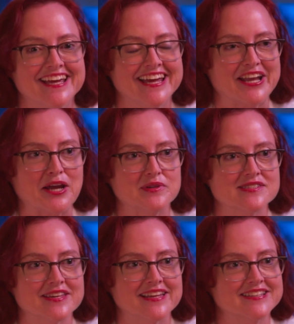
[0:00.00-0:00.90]
And I would
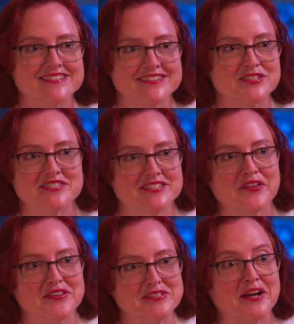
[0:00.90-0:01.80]
say this is
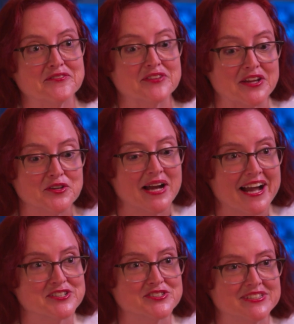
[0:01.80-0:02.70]
not the time for that. You
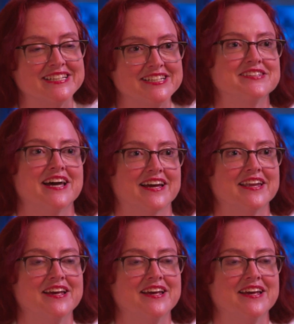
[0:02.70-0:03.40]
actually need that.